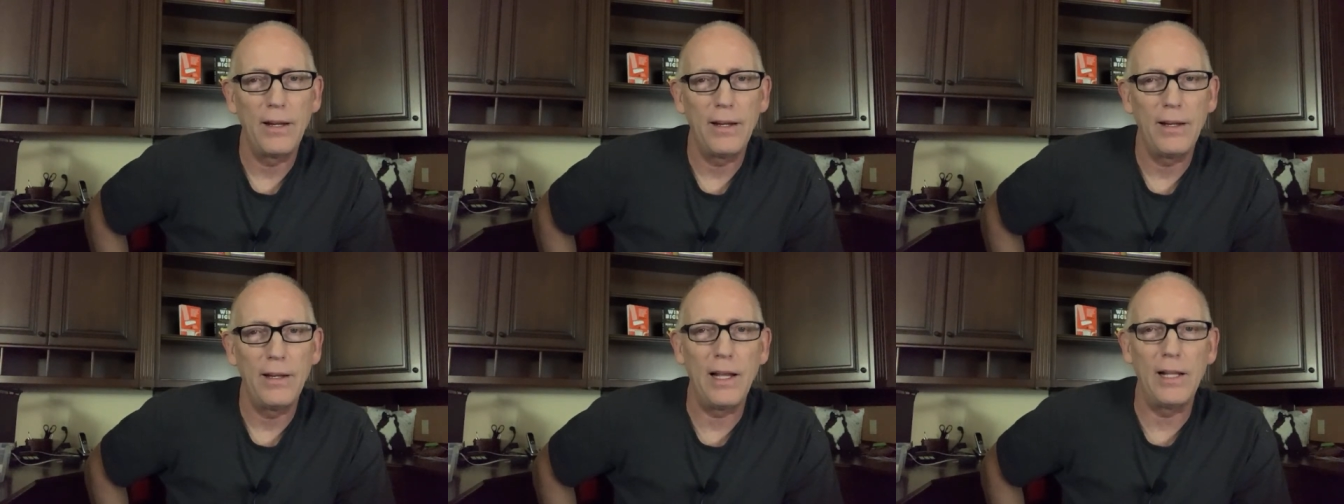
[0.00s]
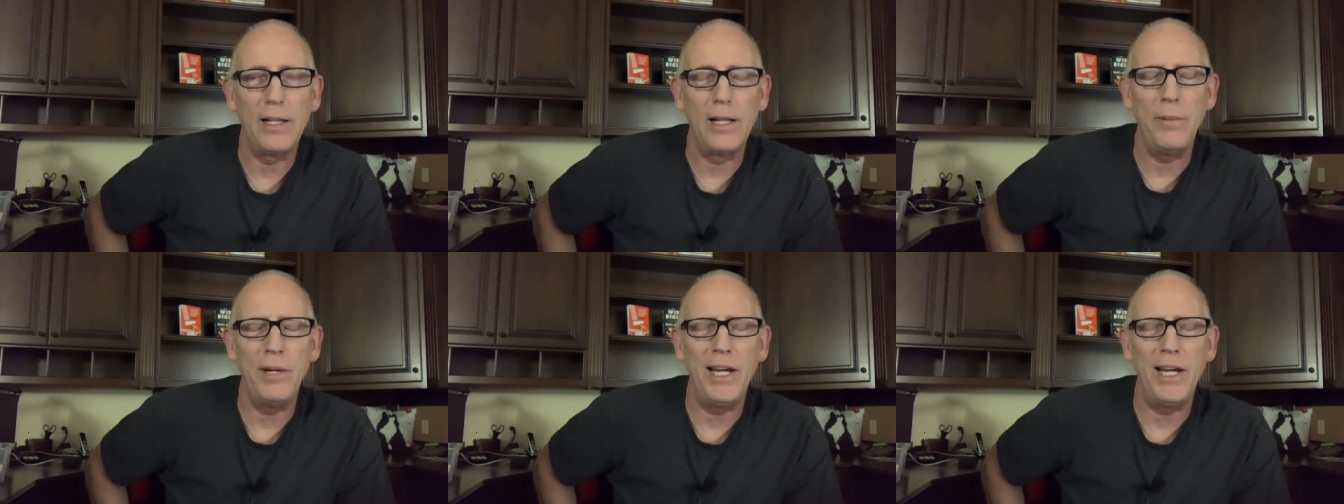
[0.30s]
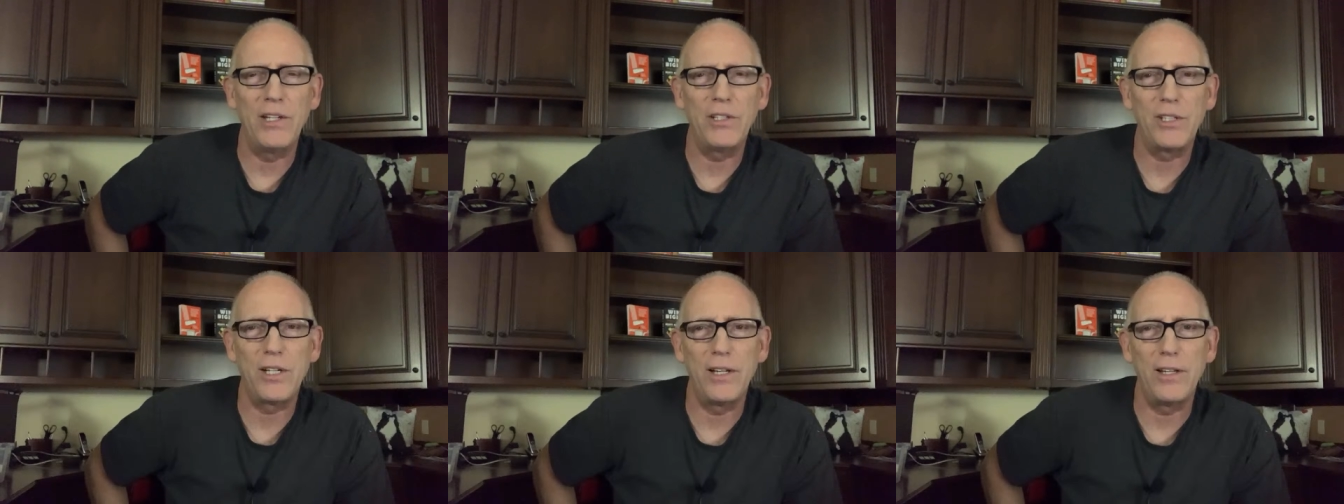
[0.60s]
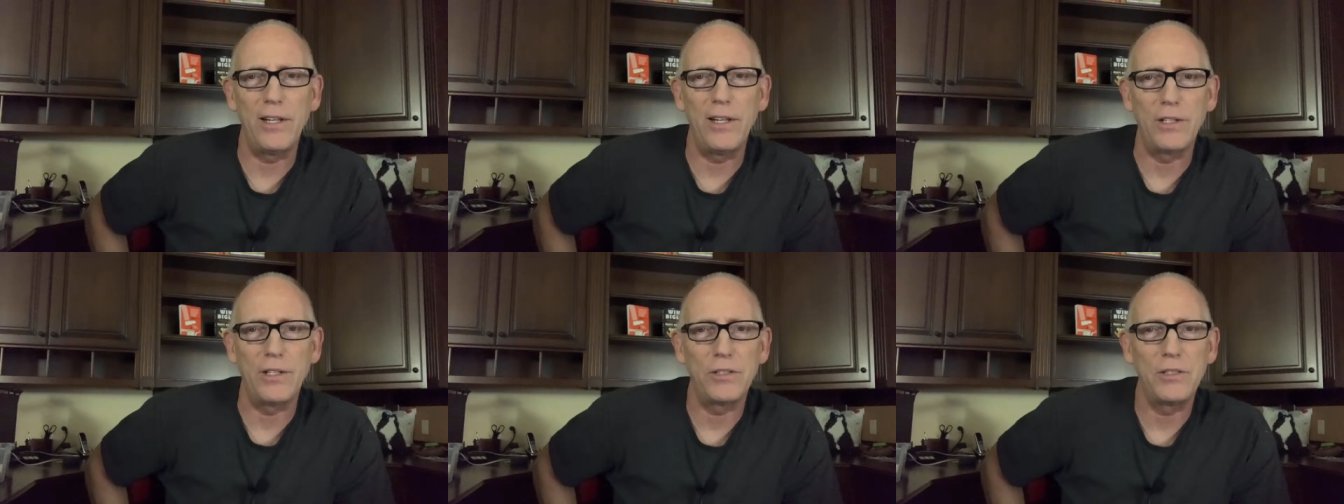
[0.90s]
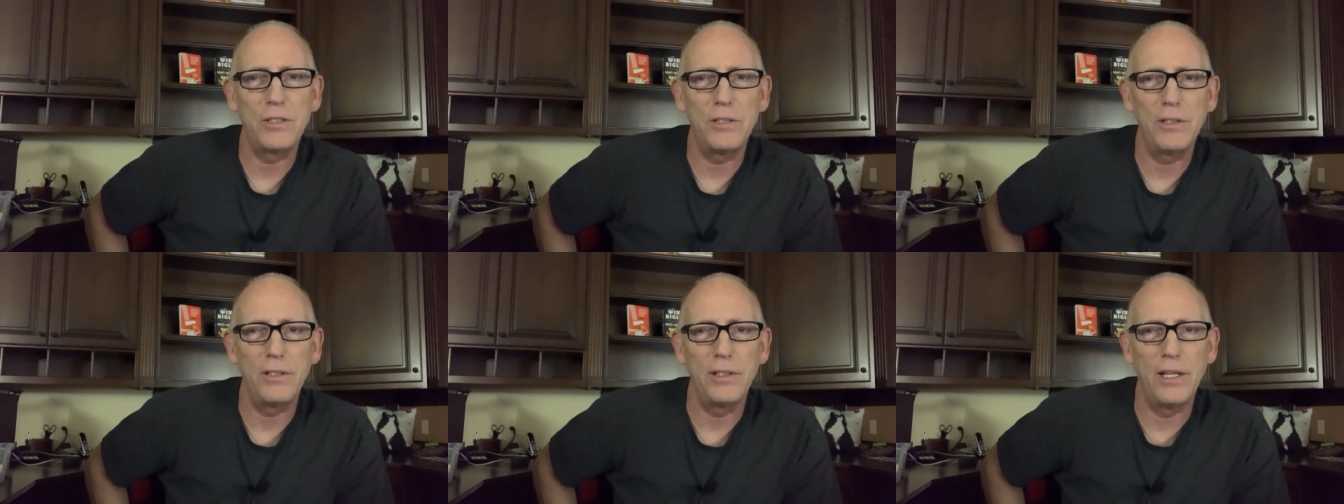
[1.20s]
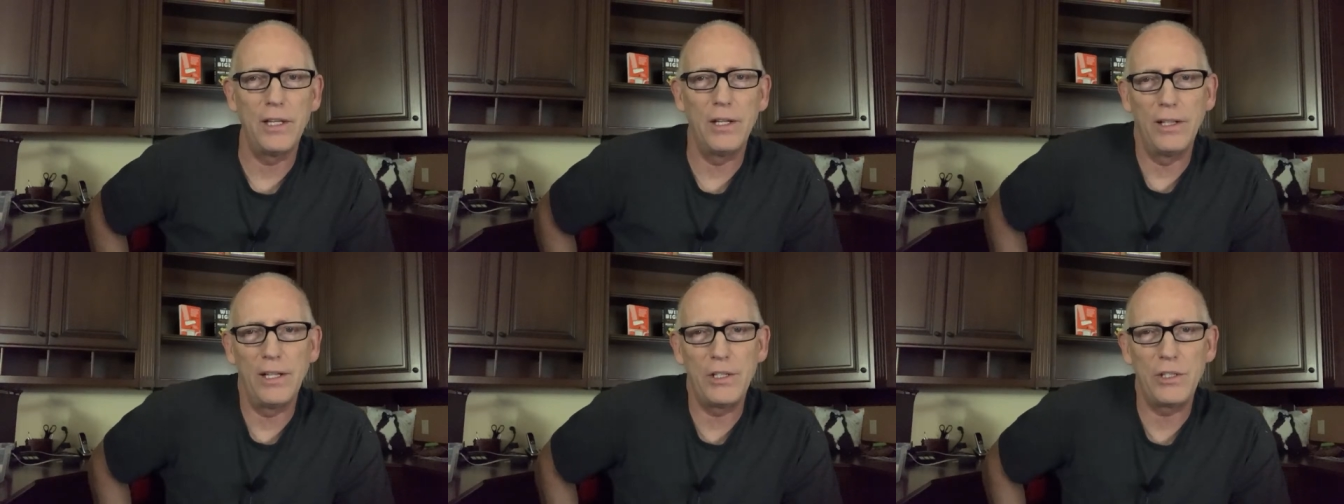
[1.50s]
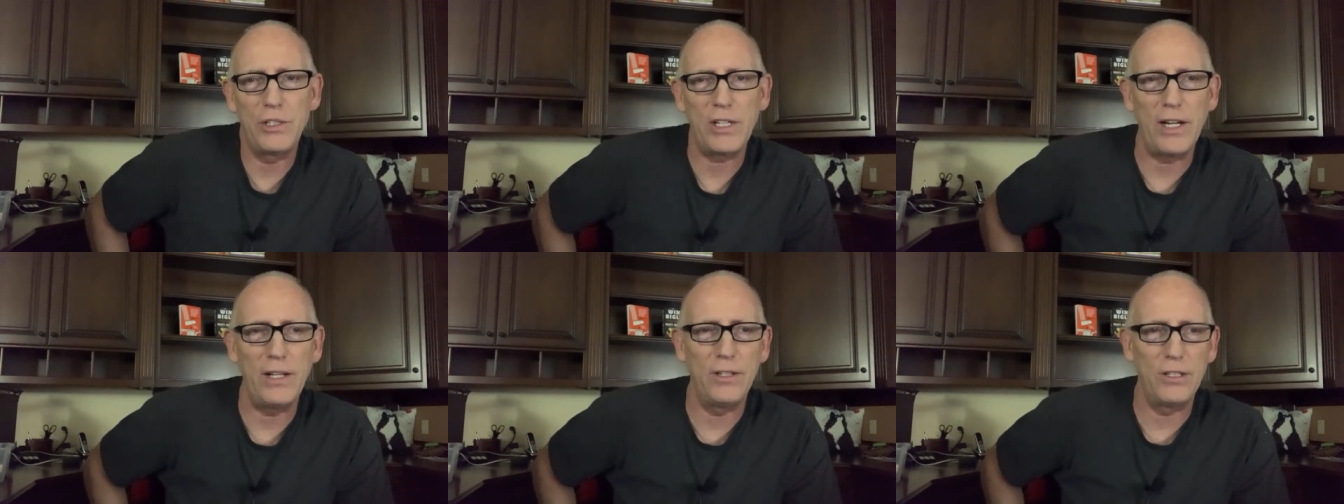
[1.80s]
Now, let me ask you this. Let, us
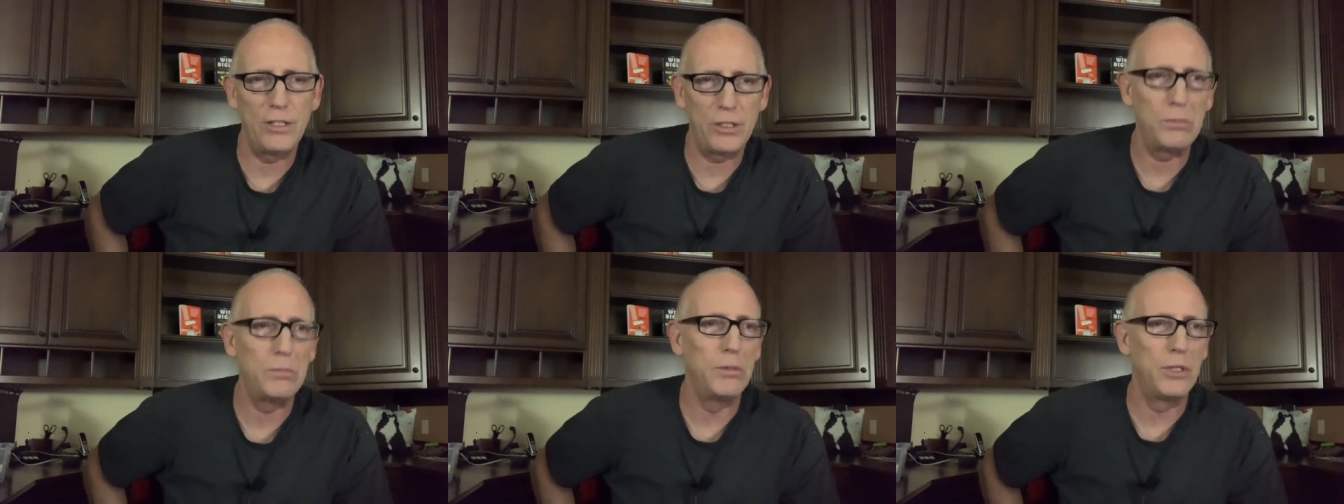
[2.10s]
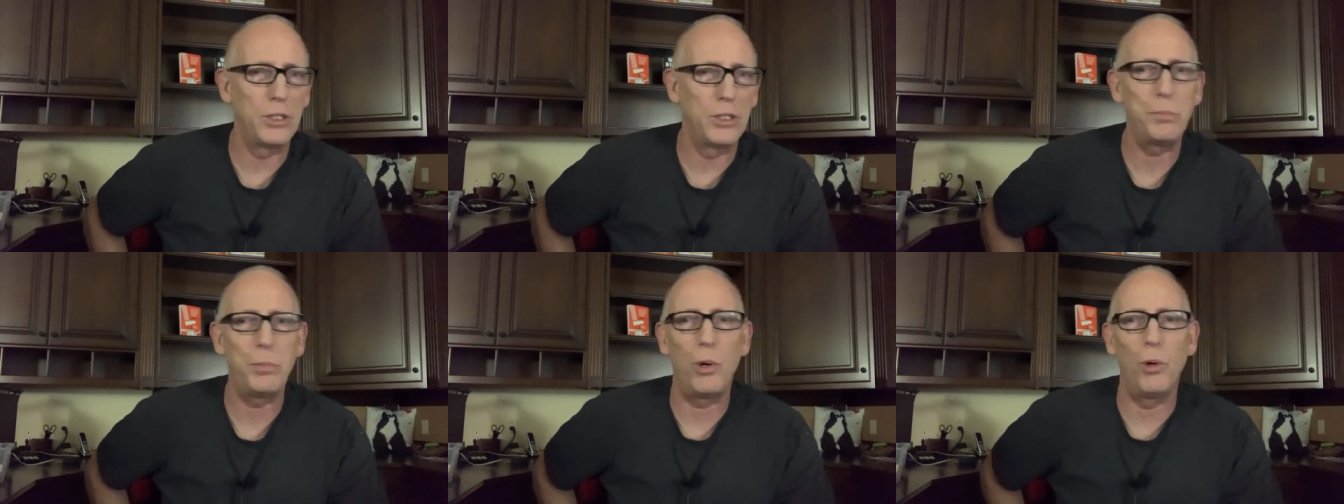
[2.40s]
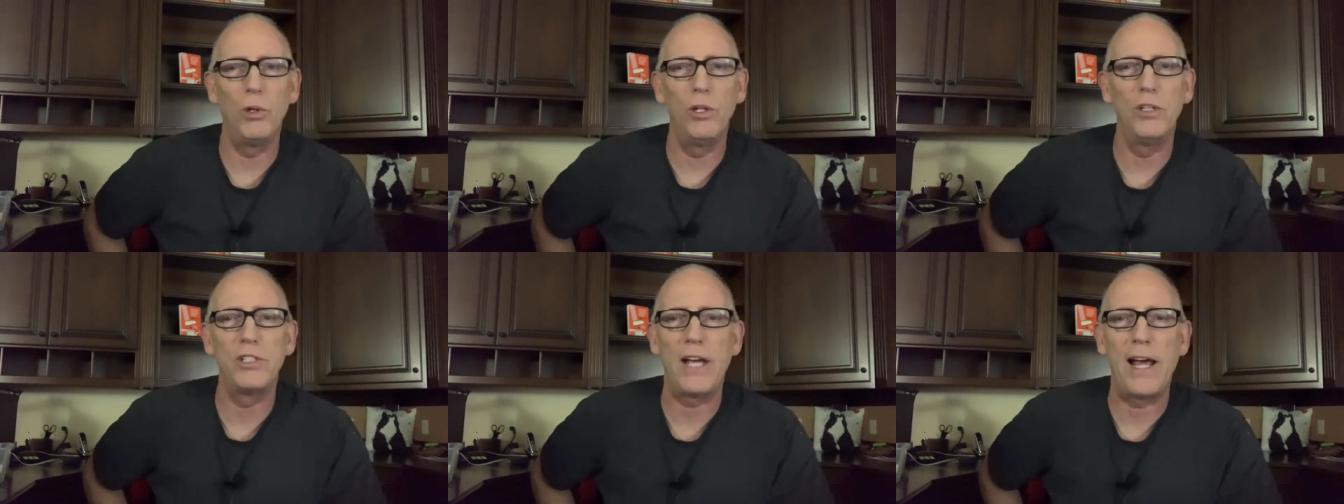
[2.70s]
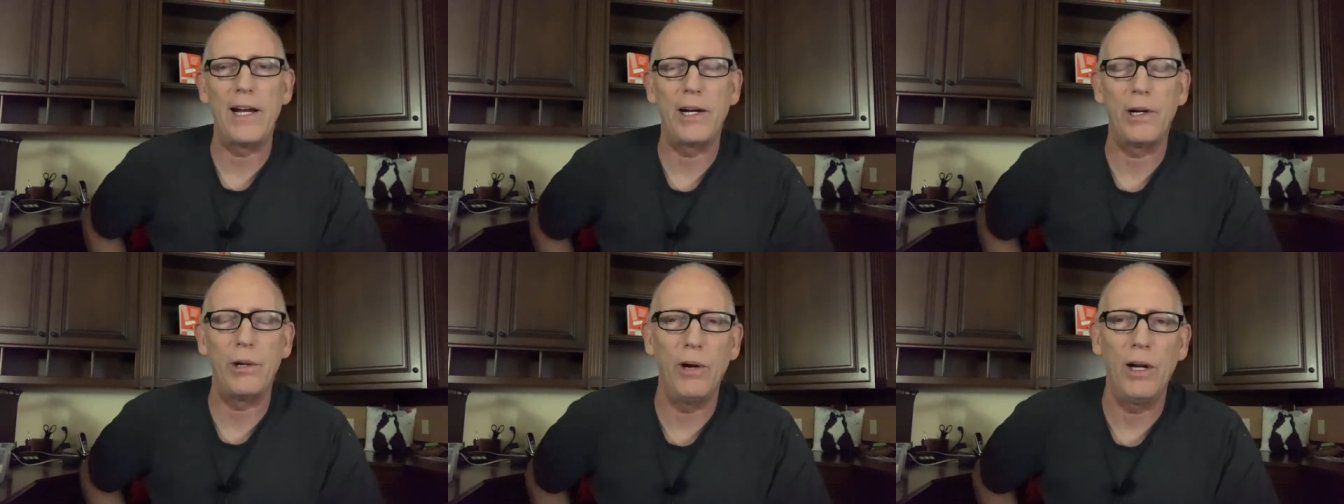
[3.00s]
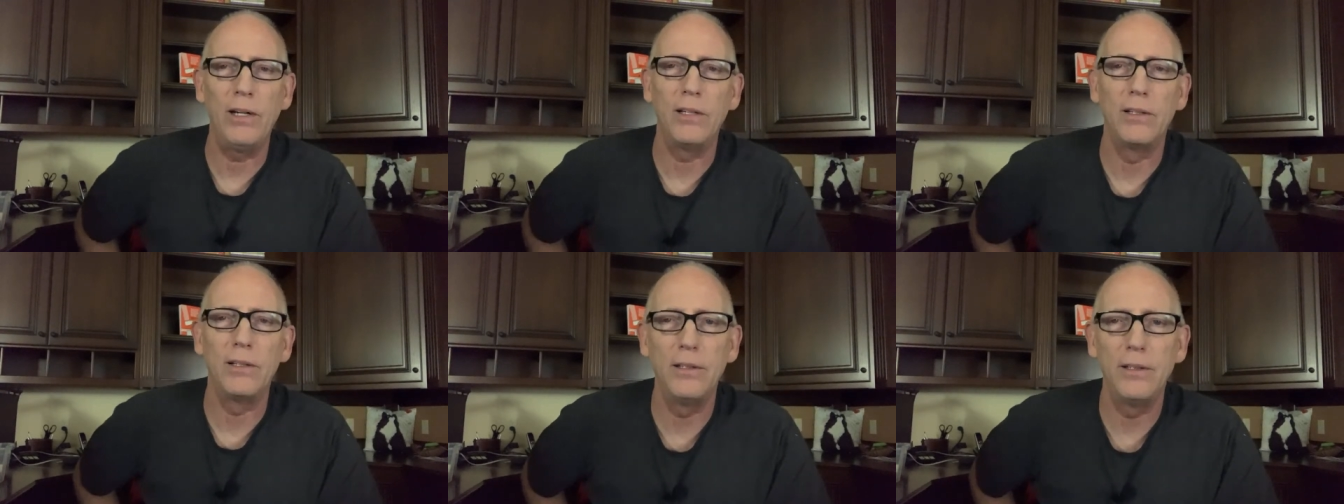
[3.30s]
say this, this poll is accurate,